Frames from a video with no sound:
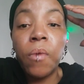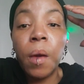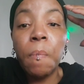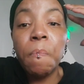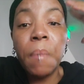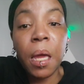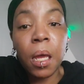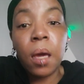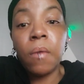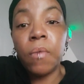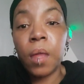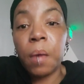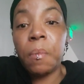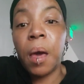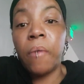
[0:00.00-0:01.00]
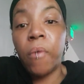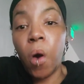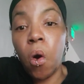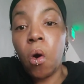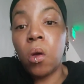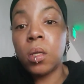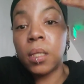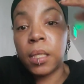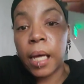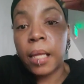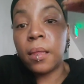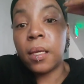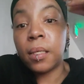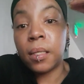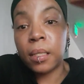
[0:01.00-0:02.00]
many of them have all
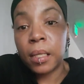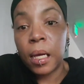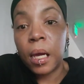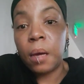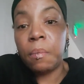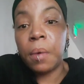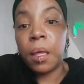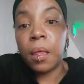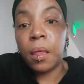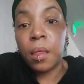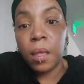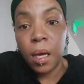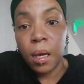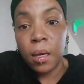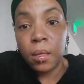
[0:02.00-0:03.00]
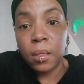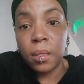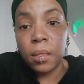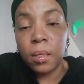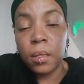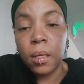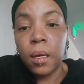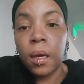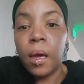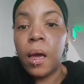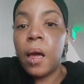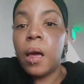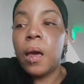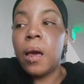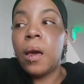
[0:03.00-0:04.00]
said the same things,
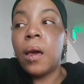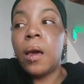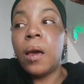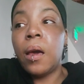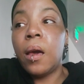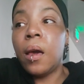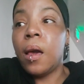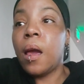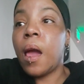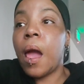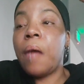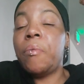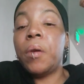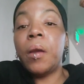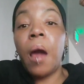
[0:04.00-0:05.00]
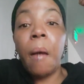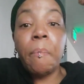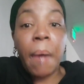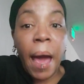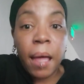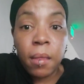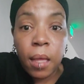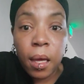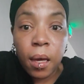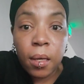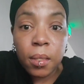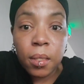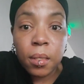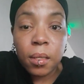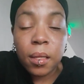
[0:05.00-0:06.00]
and they're not bad
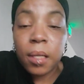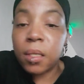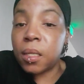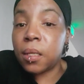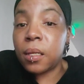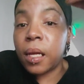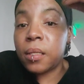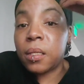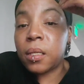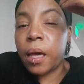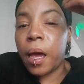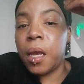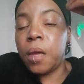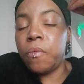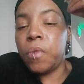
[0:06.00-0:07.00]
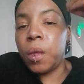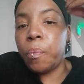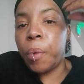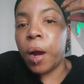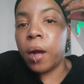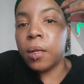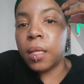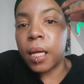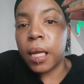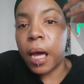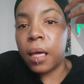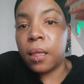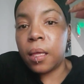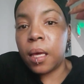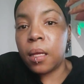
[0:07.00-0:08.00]
things. That's kind of the part that
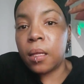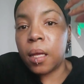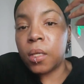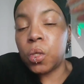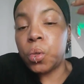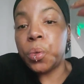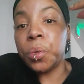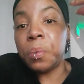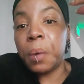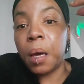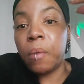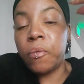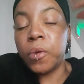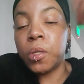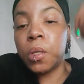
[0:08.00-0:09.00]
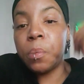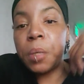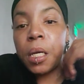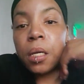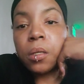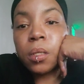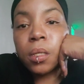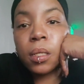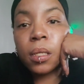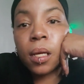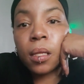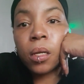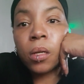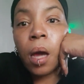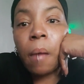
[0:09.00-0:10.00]
I think that screwed me up for so many years, is
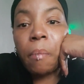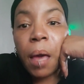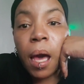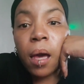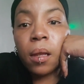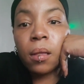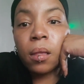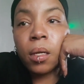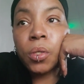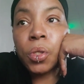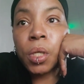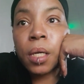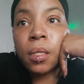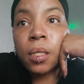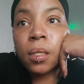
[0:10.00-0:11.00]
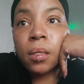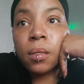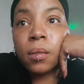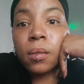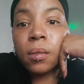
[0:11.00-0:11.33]
that they're not bad. They're just